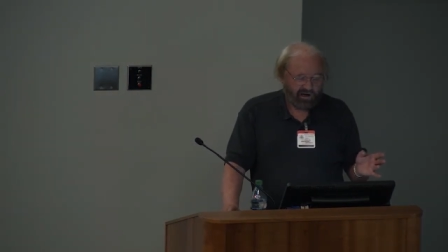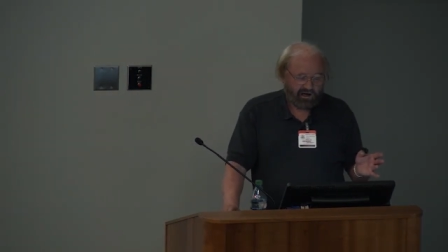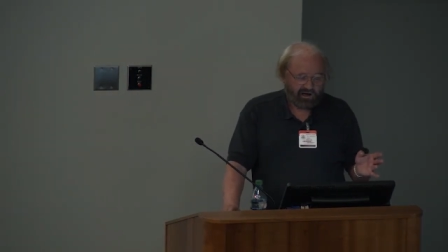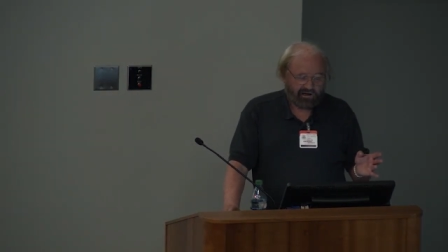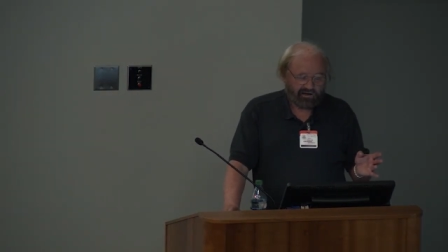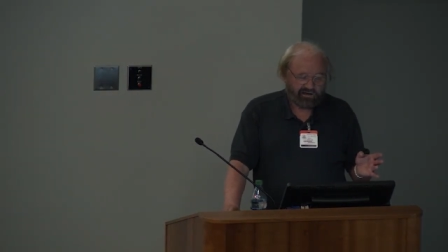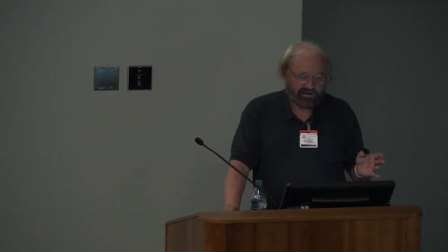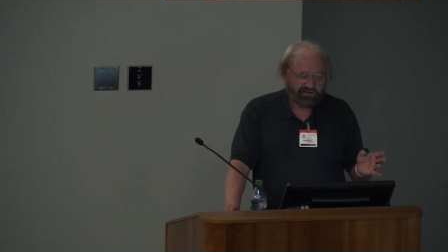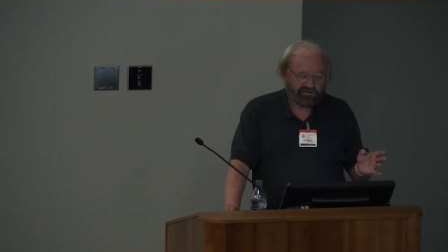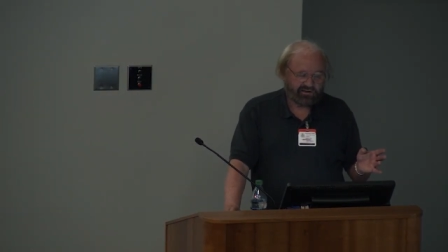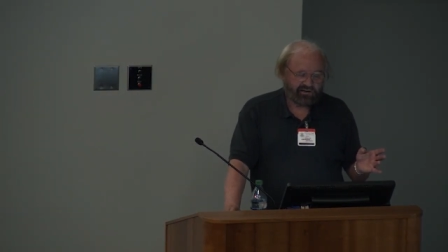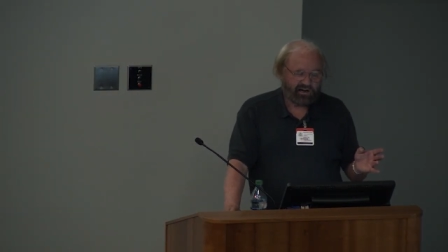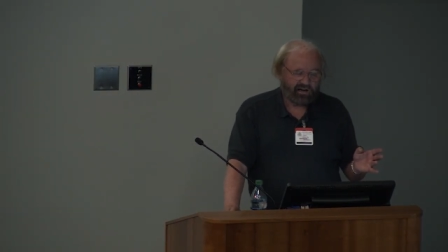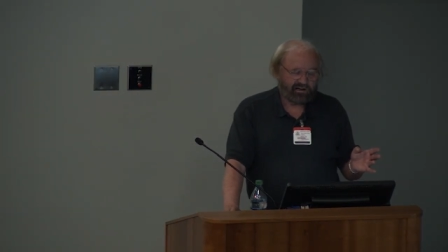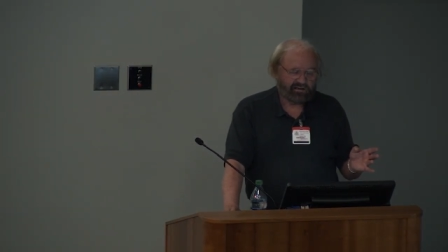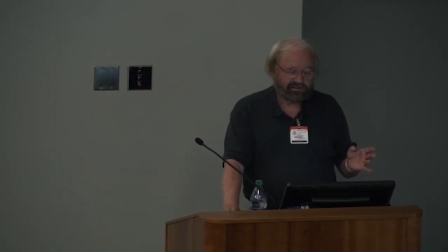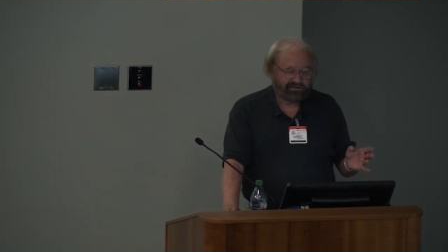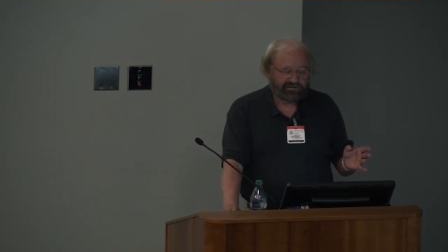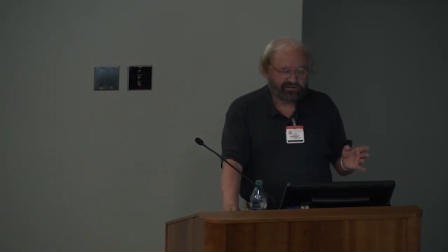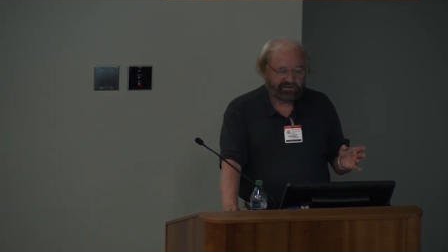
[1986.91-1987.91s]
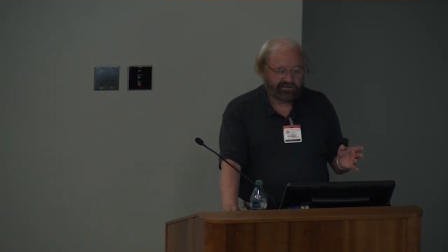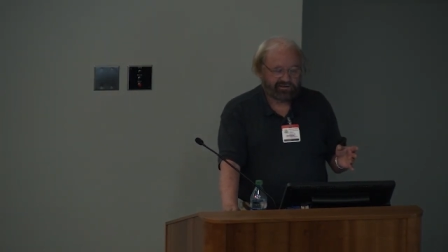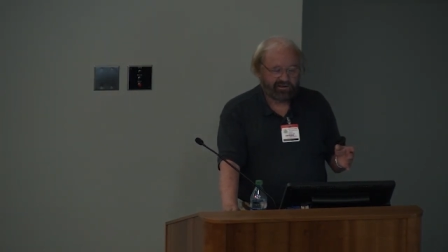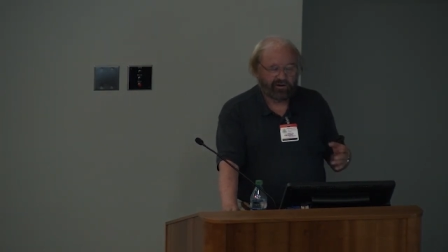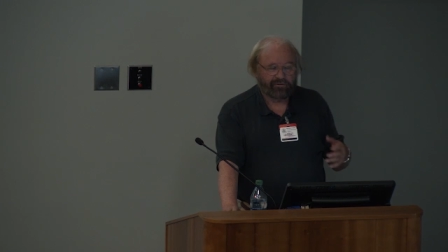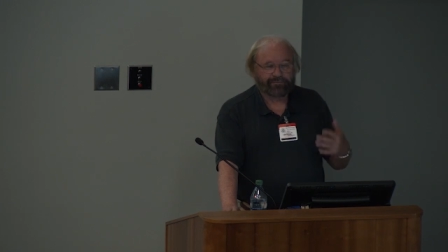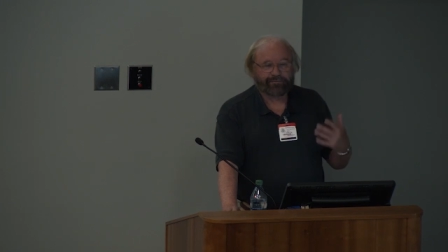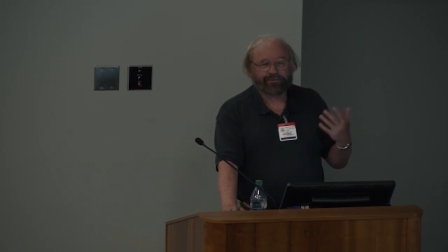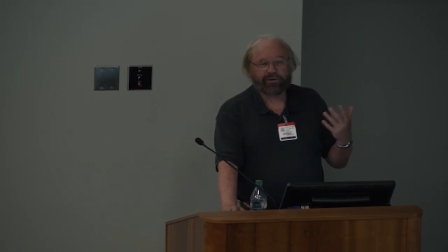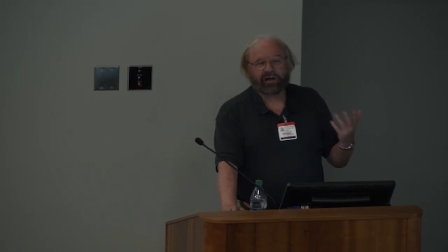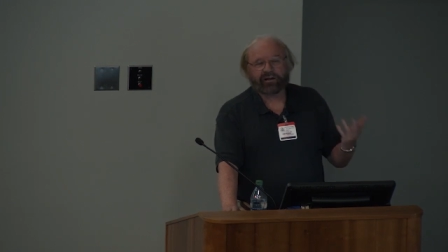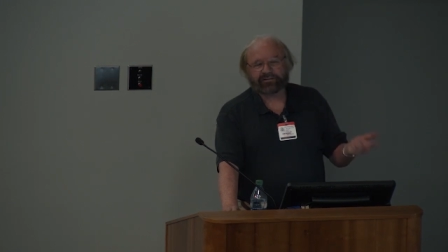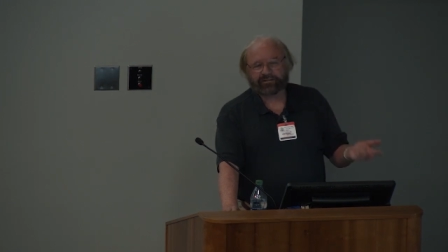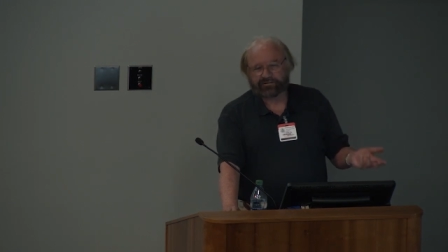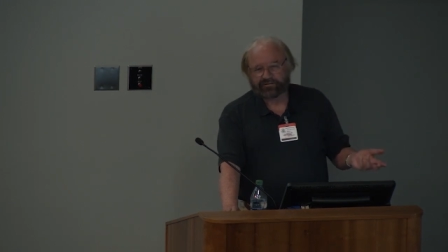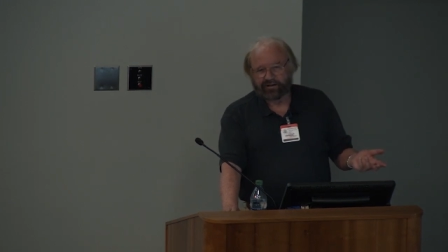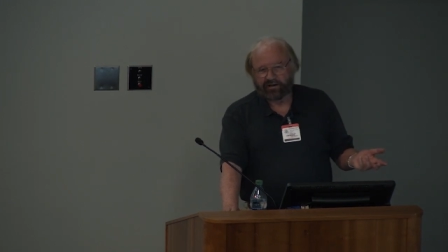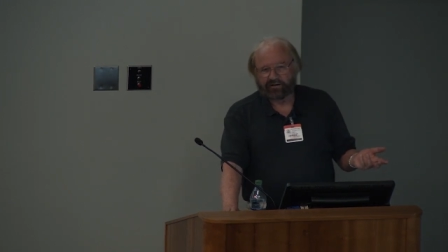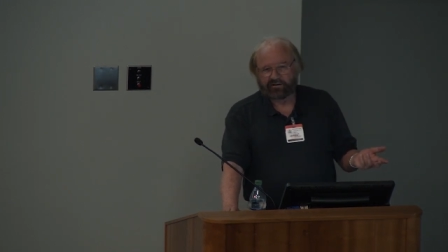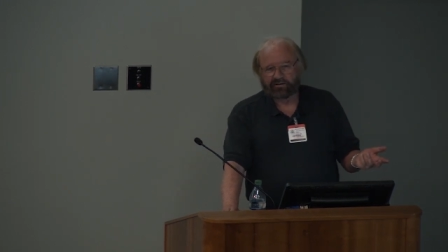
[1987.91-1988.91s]
a needs analysis of flight
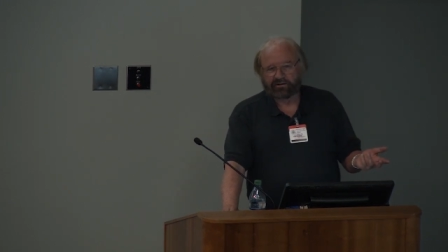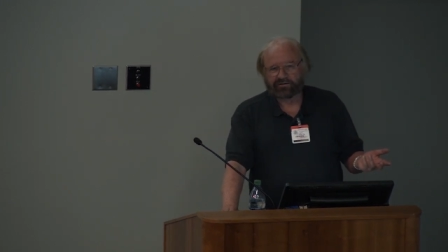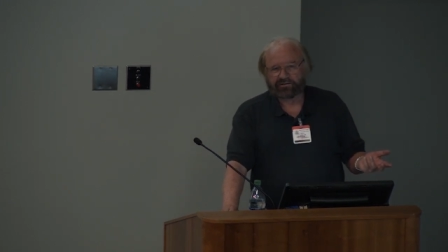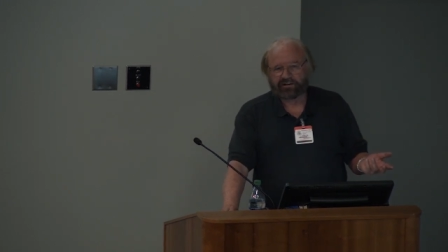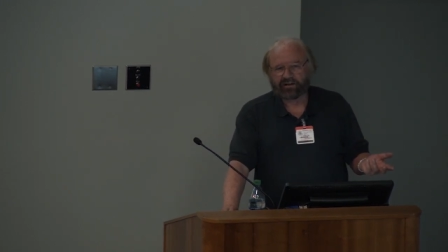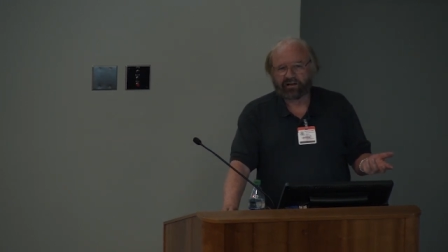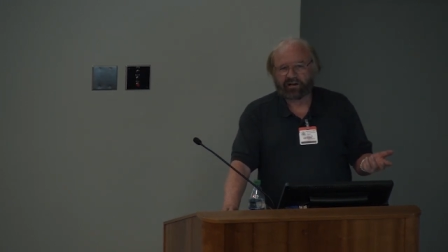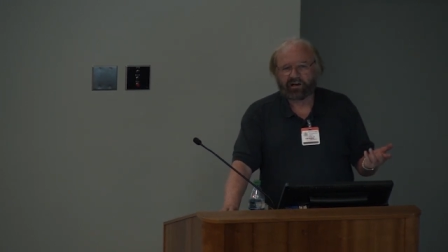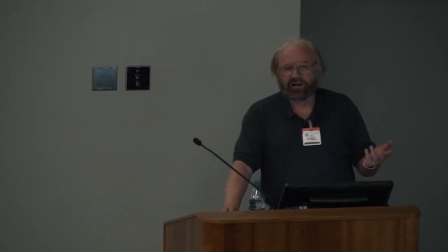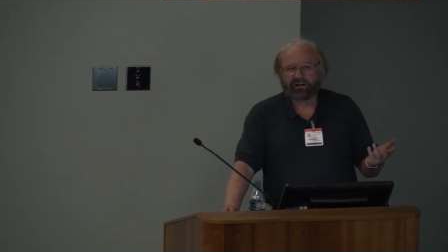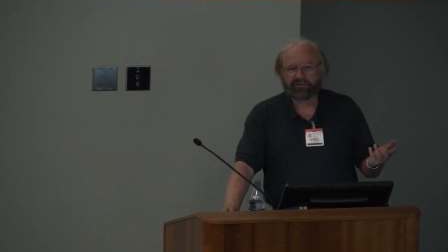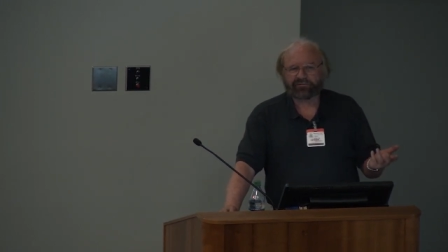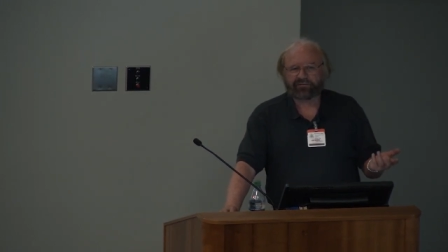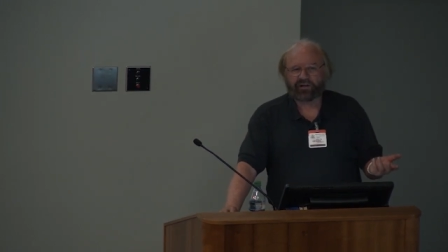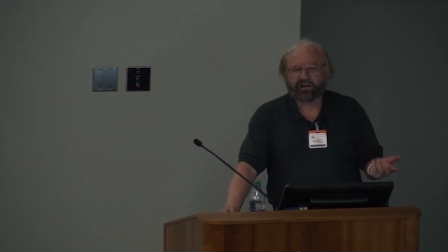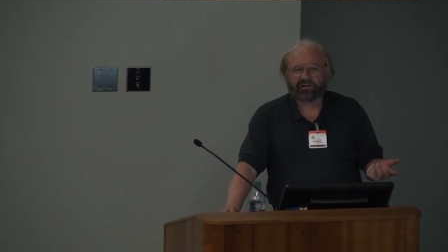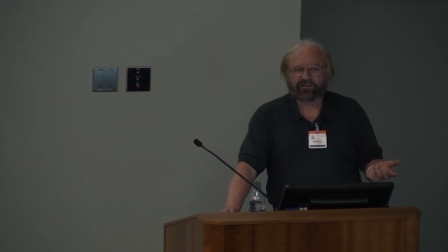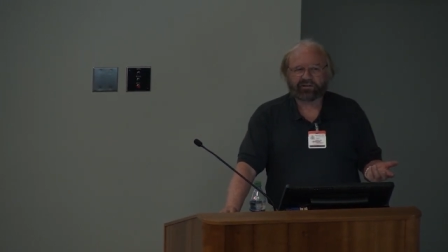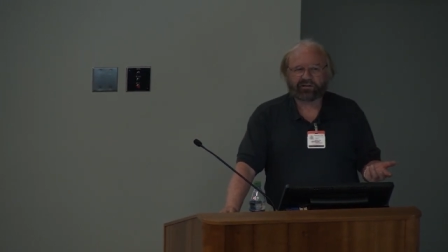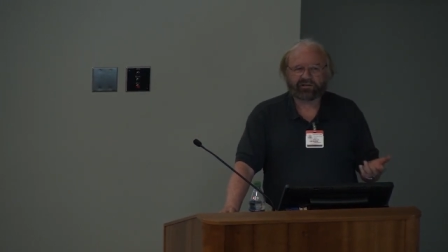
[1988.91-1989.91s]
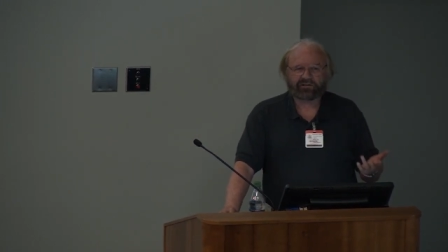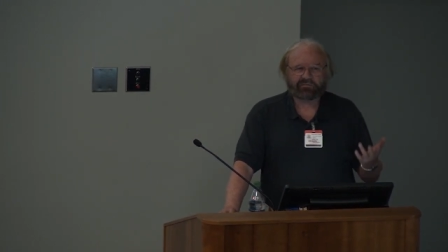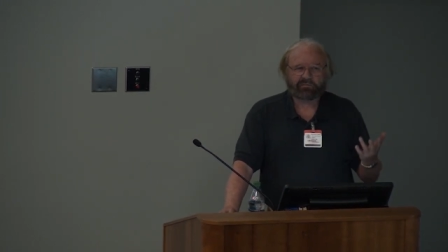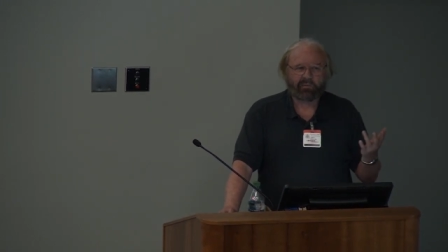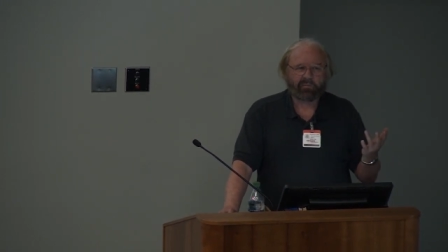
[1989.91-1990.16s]
attendants, airline flight attendants.